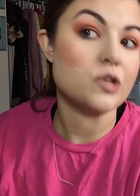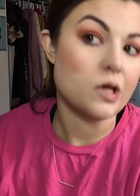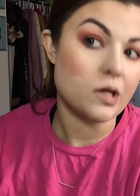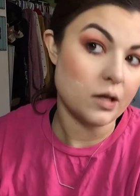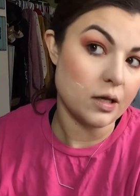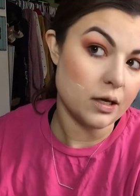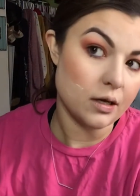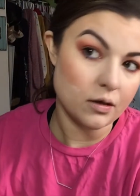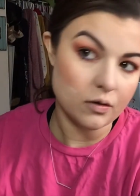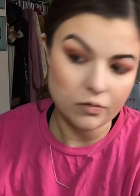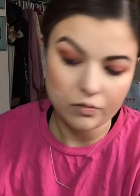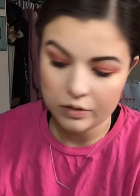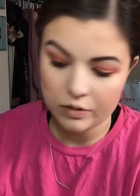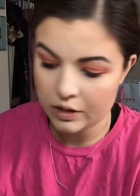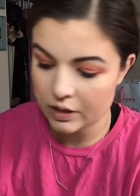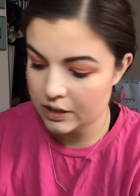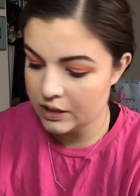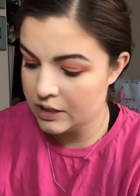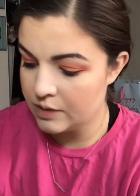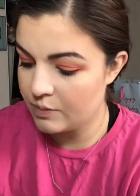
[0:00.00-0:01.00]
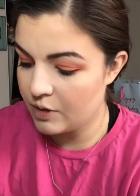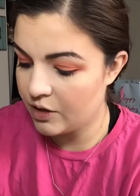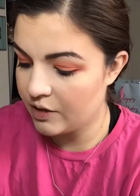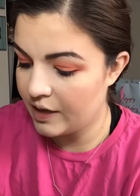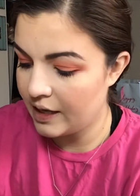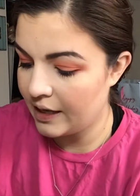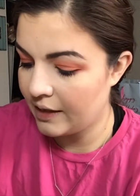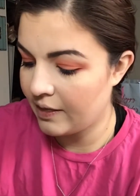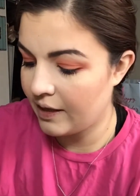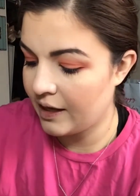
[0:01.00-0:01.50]
draw like a really small
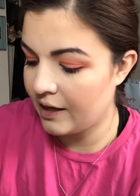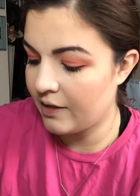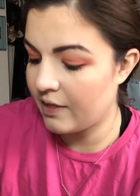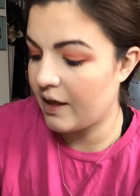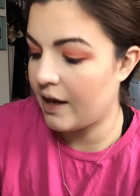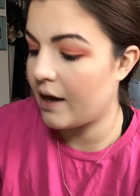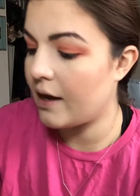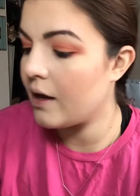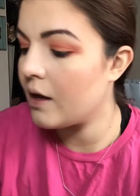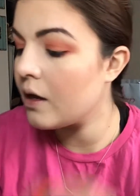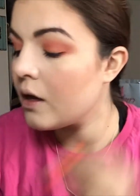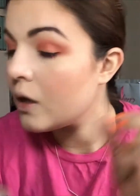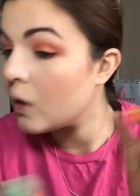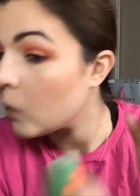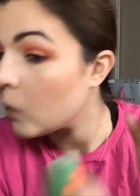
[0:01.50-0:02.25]
line like that.